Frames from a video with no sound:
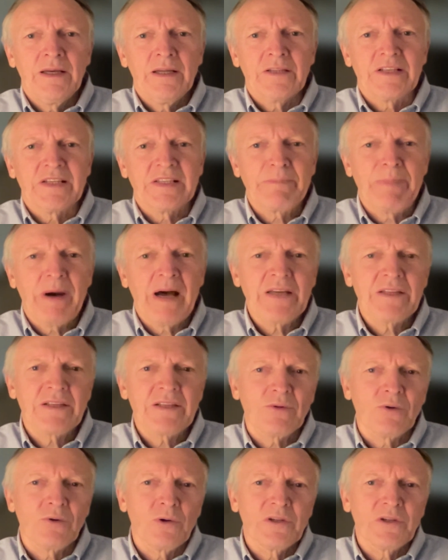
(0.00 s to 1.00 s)
Despite
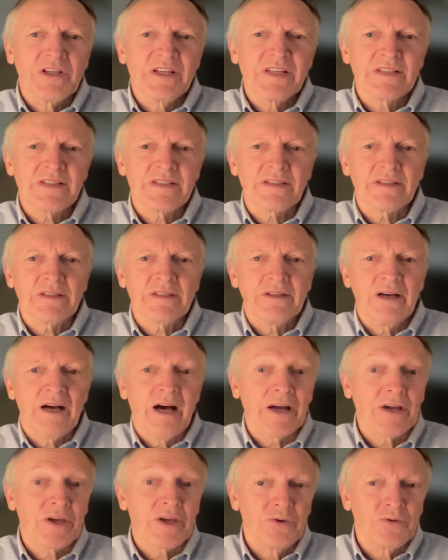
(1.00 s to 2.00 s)
all these
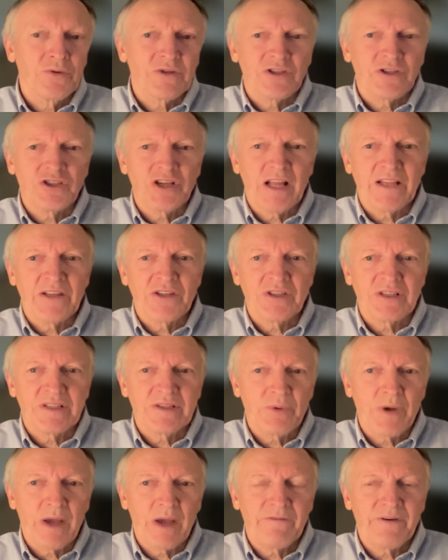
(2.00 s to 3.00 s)
acute
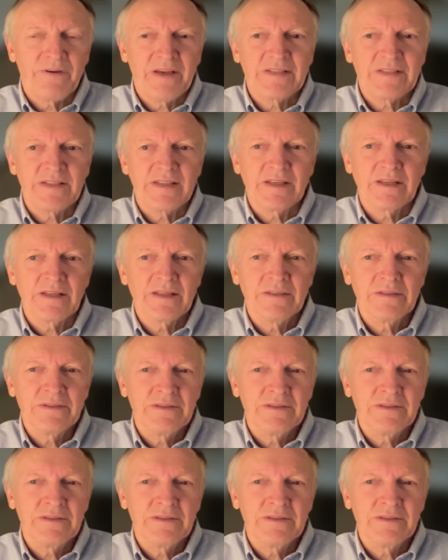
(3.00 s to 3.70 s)
challenges we are facing,